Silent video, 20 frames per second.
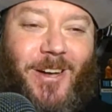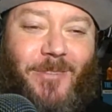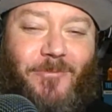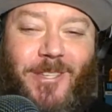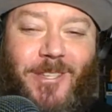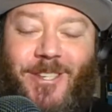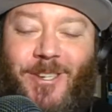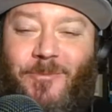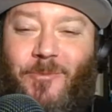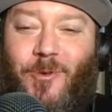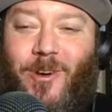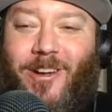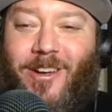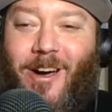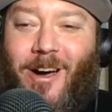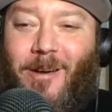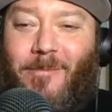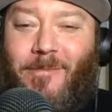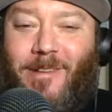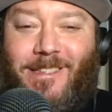with 2 more
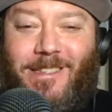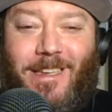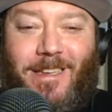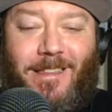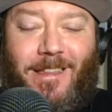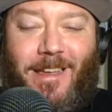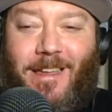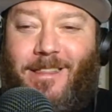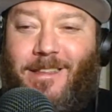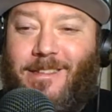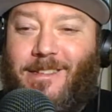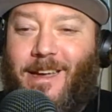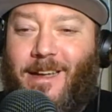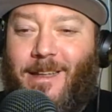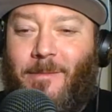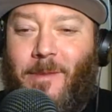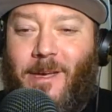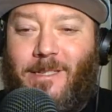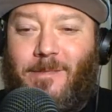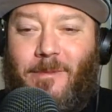comments, and this kind
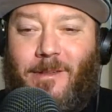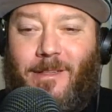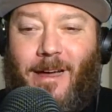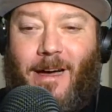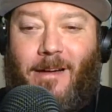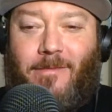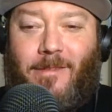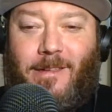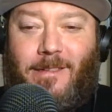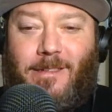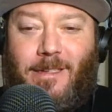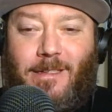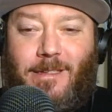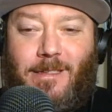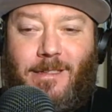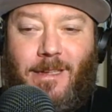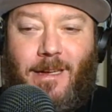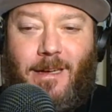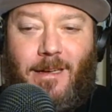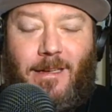of makes me laugh because
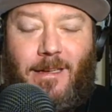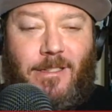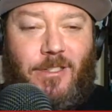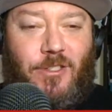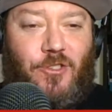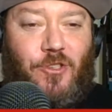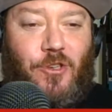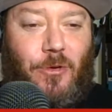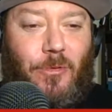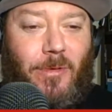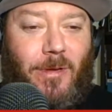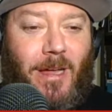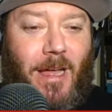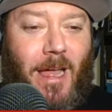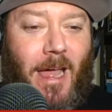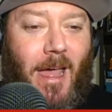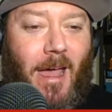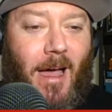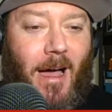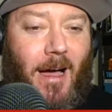it's true.
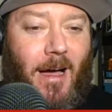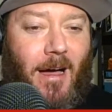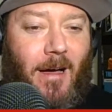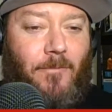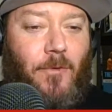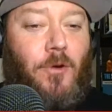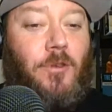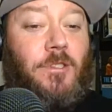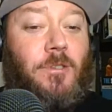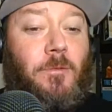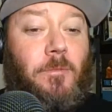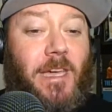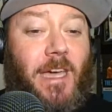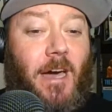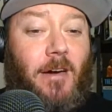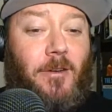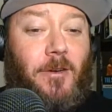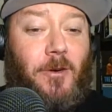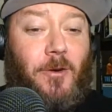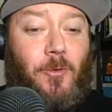Votes will be
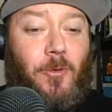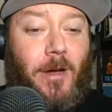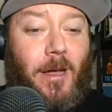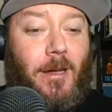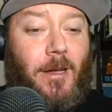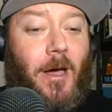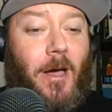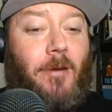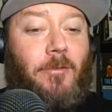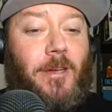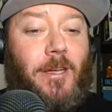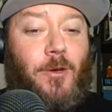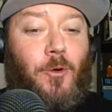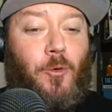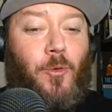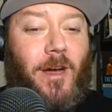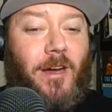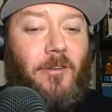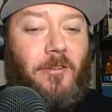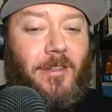counted
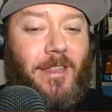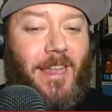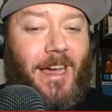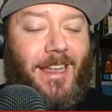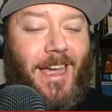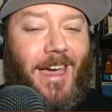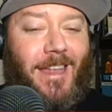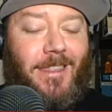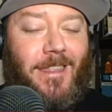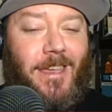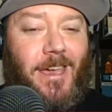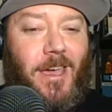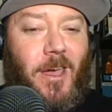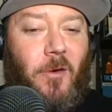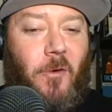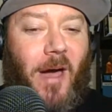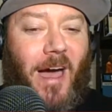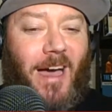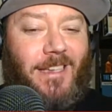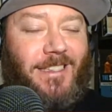quicker than in the
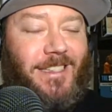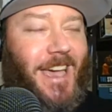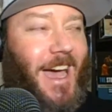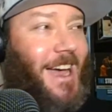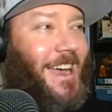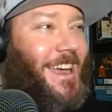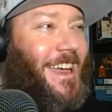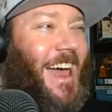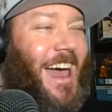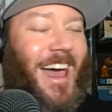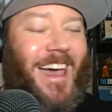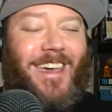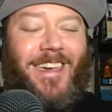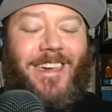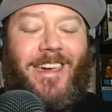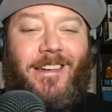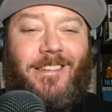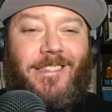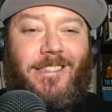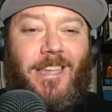U.S.
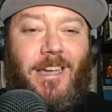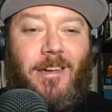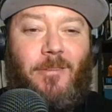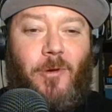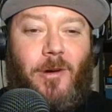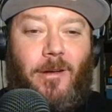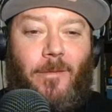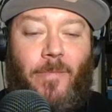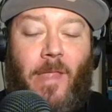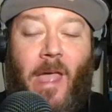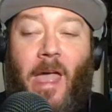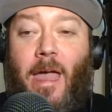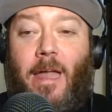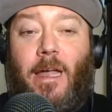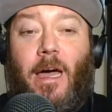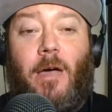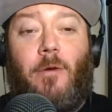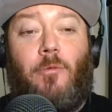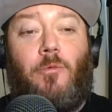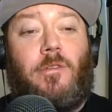Yes, they will. And
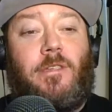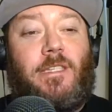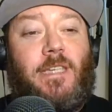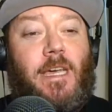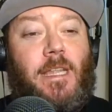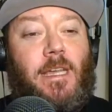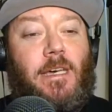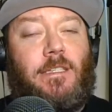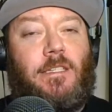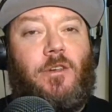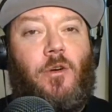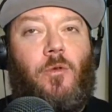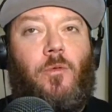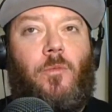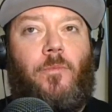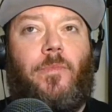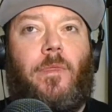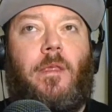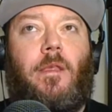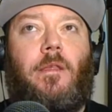I will say this.
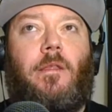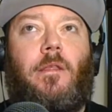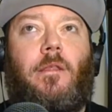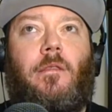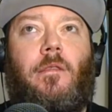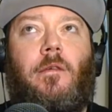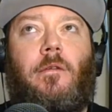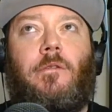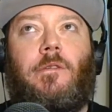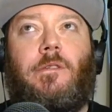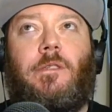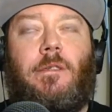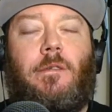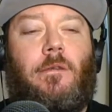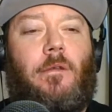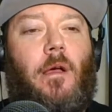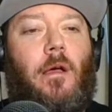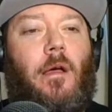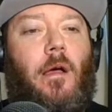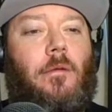So there's,
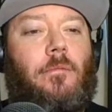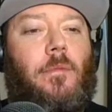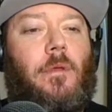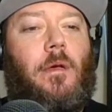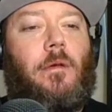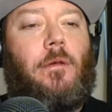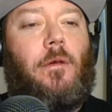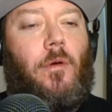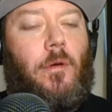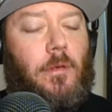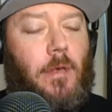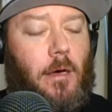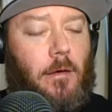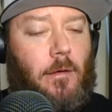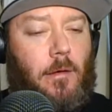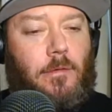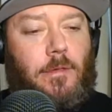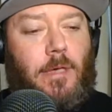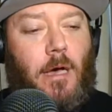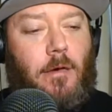
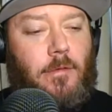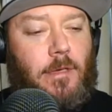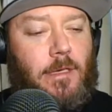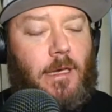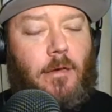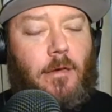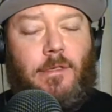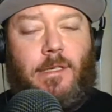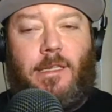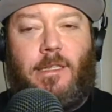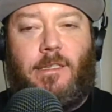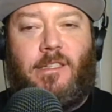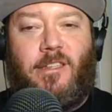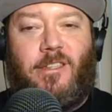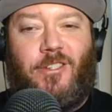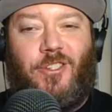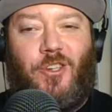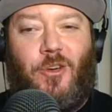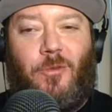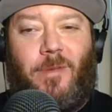I'll say this on
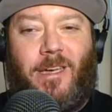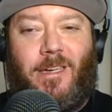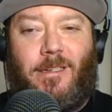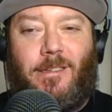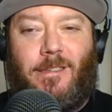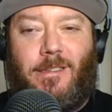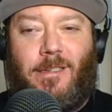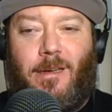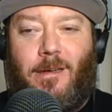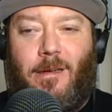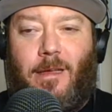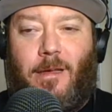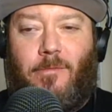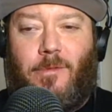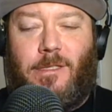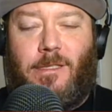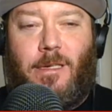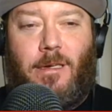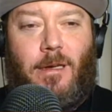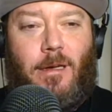the show because it
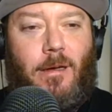was